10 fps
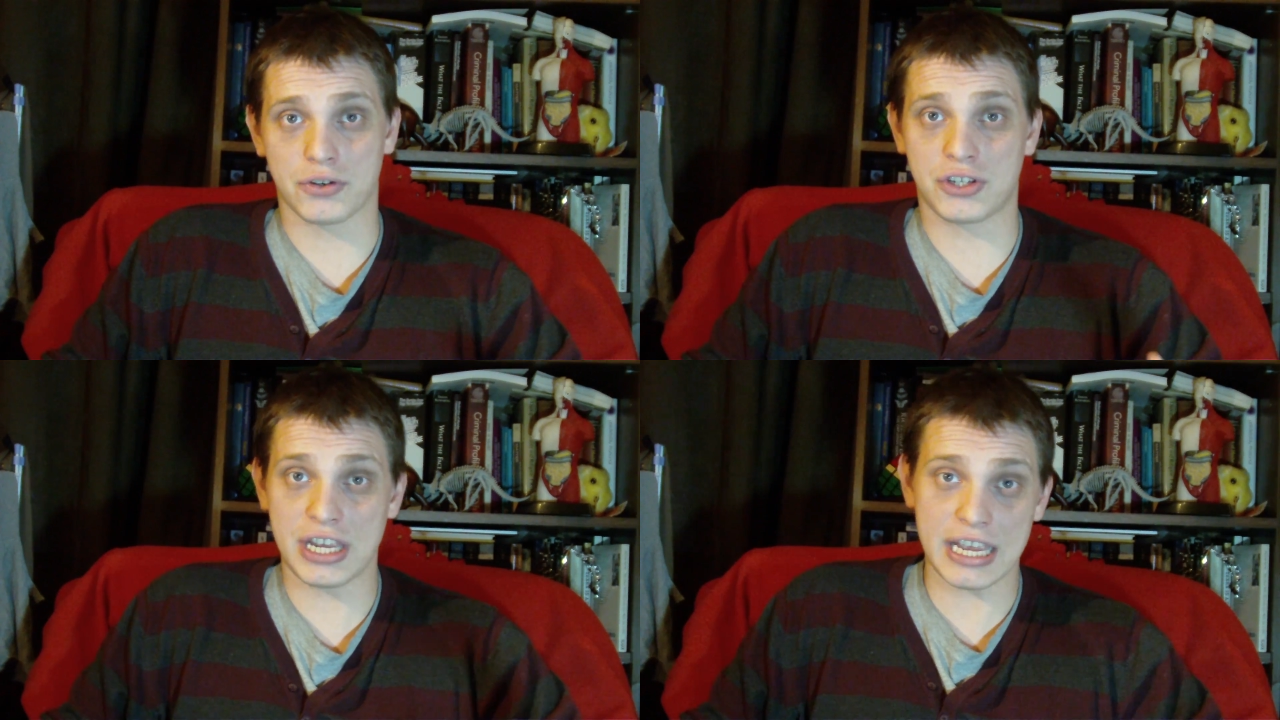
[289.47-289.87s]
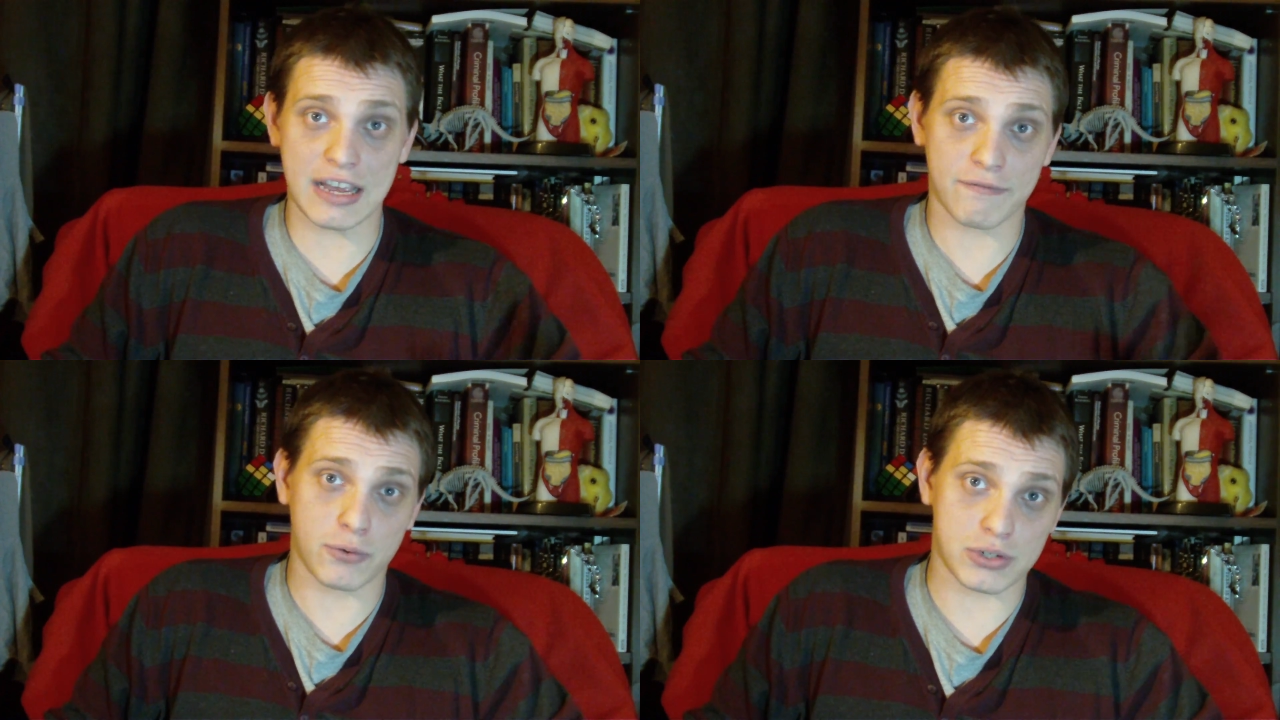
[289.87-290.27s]
She
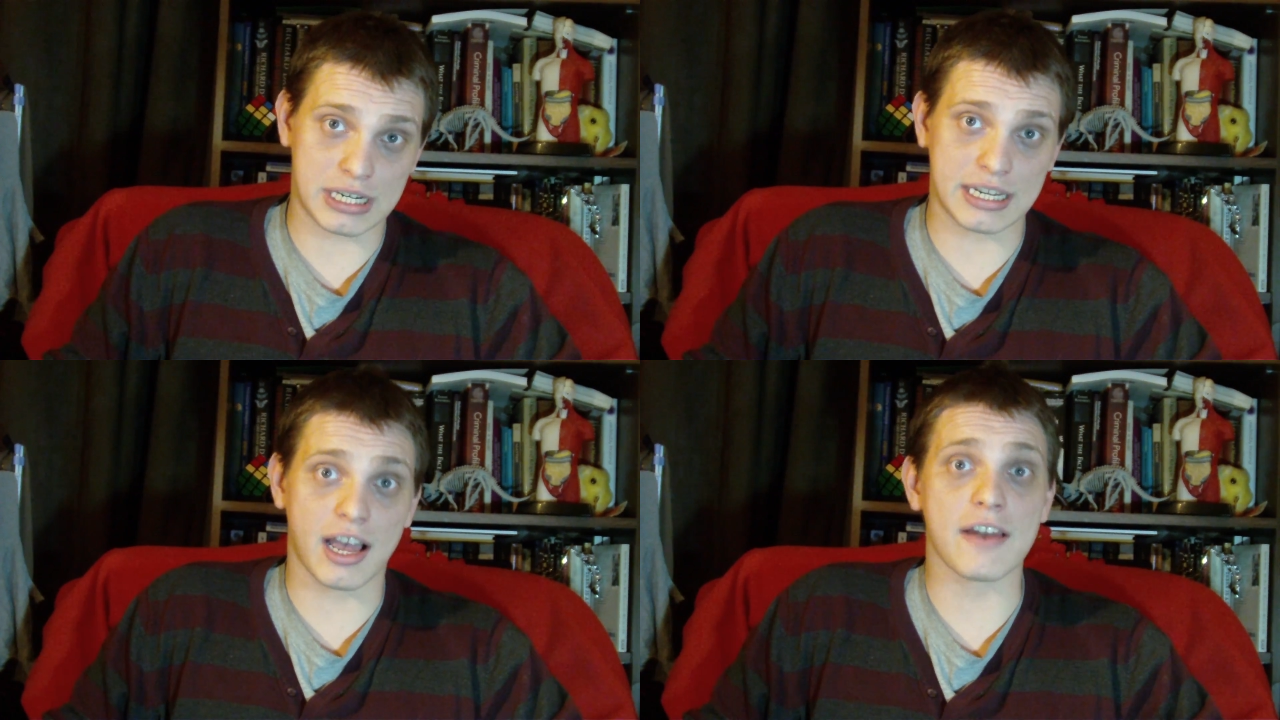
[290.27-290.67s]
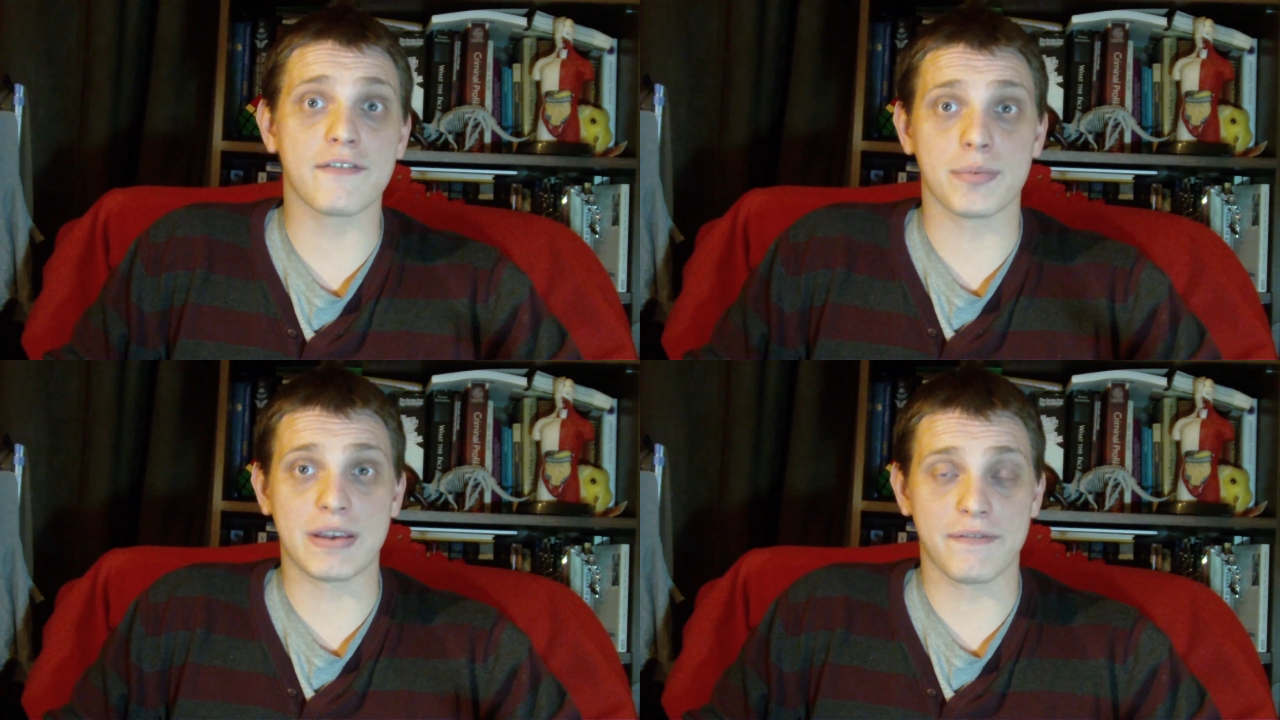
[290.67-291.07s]
unfortunately died
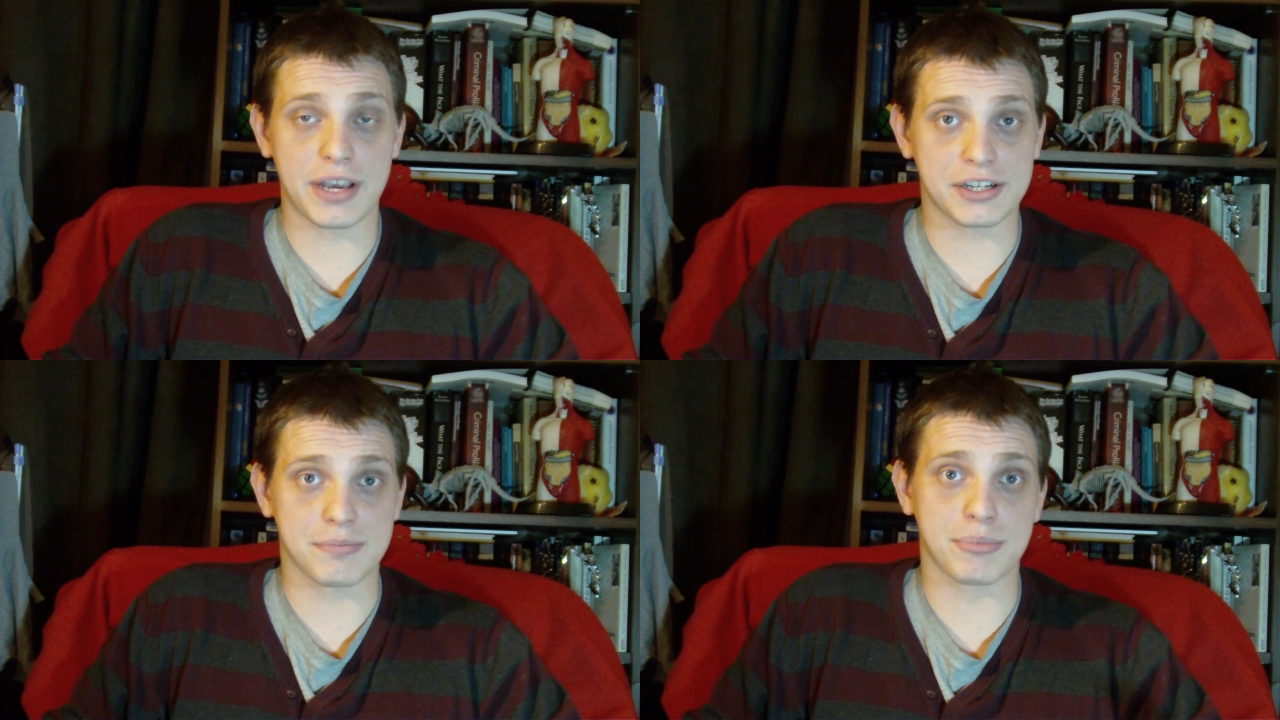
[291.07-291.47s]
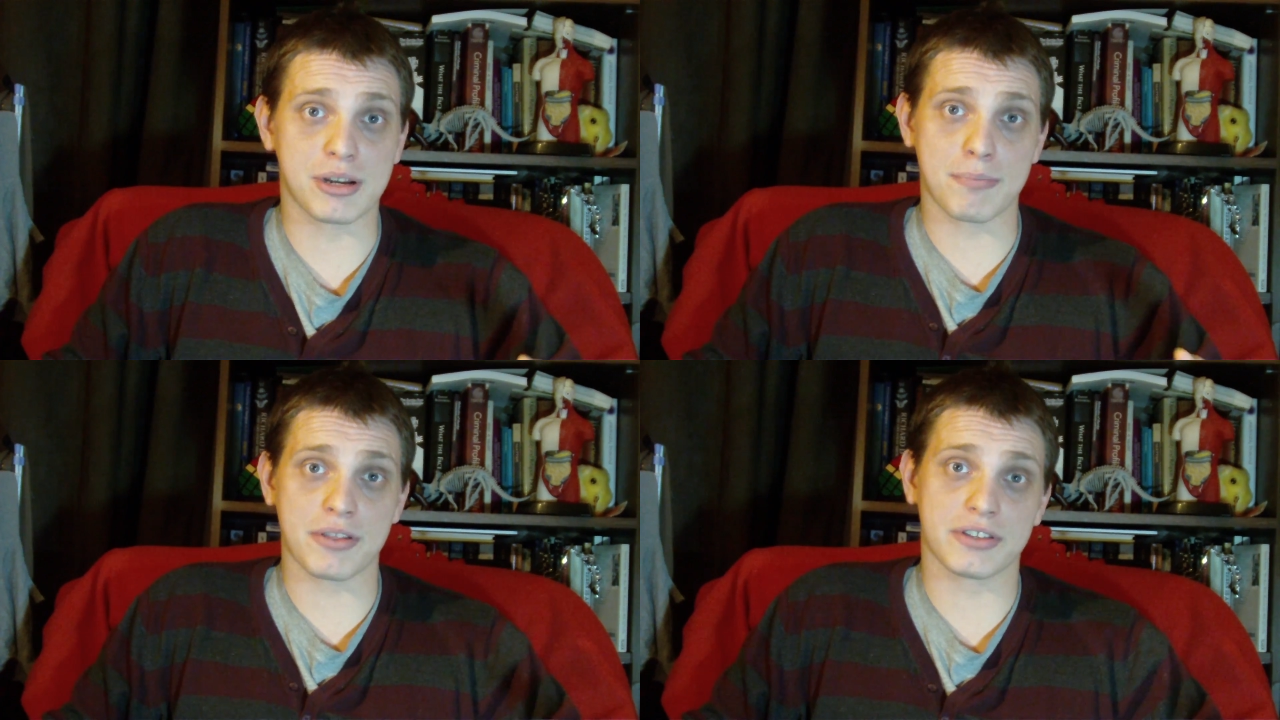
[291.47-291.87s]
from the infection, but
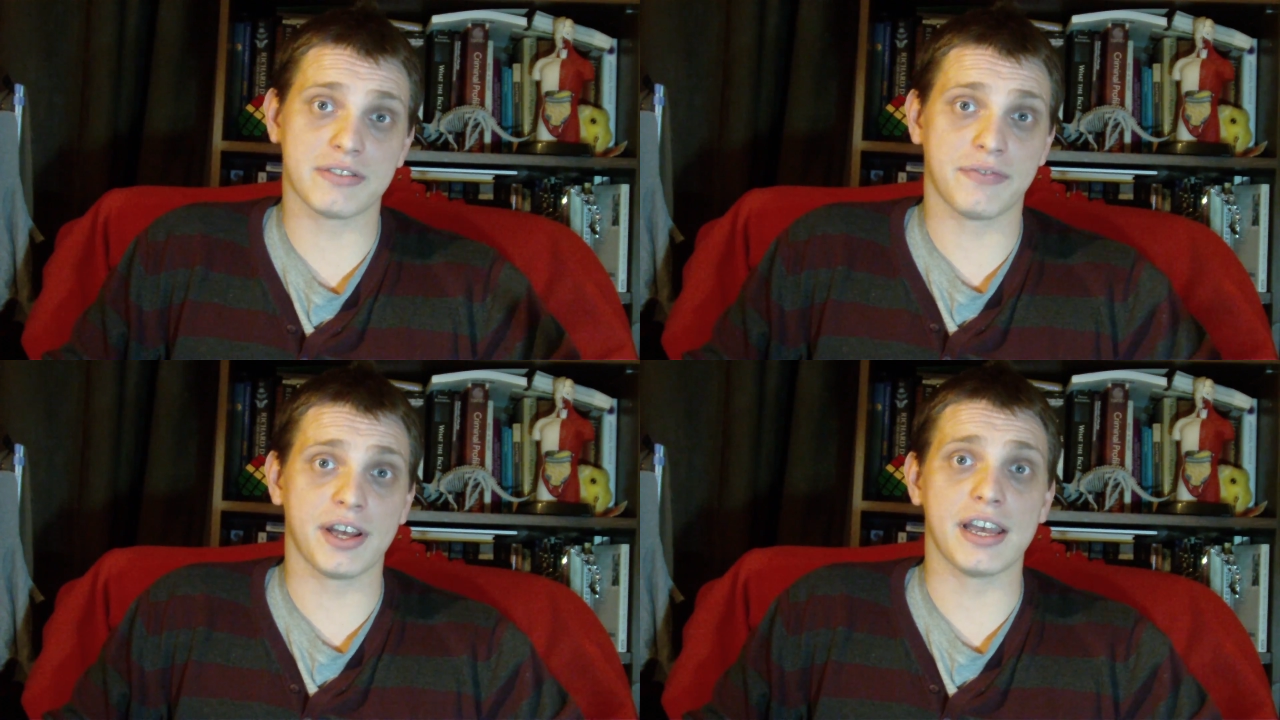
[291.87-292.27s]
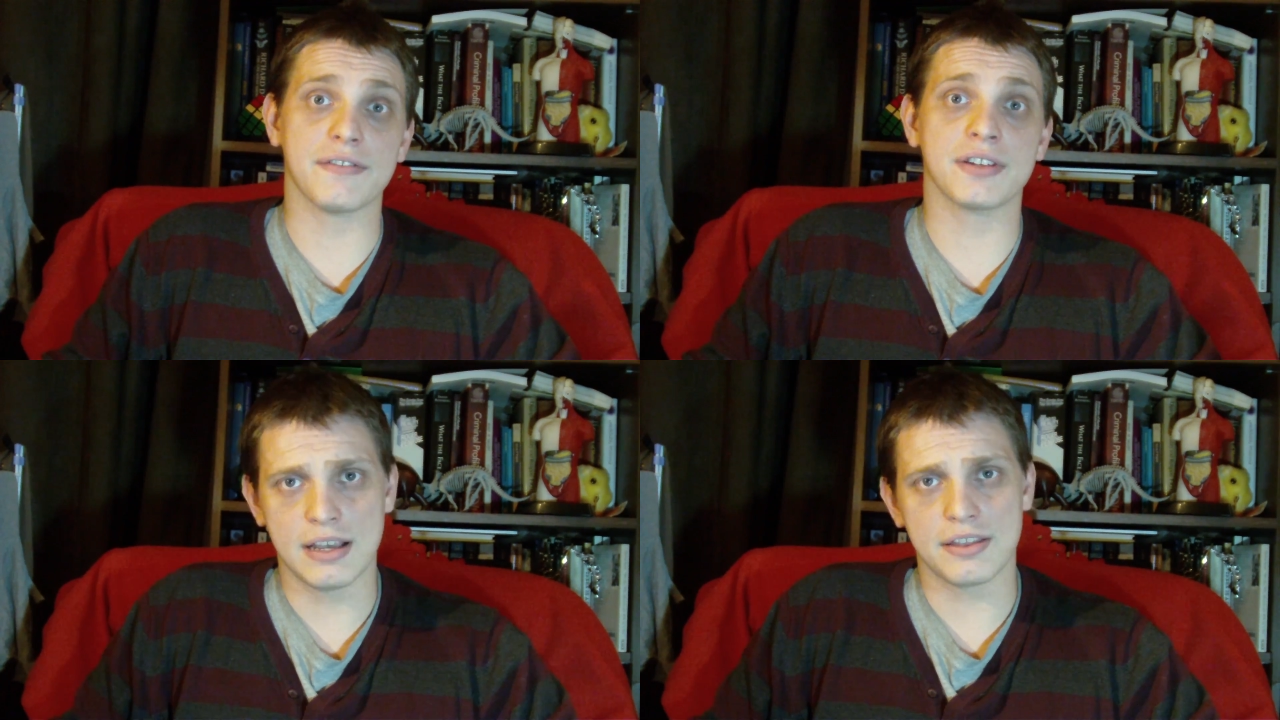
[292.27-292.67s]
her mother survived.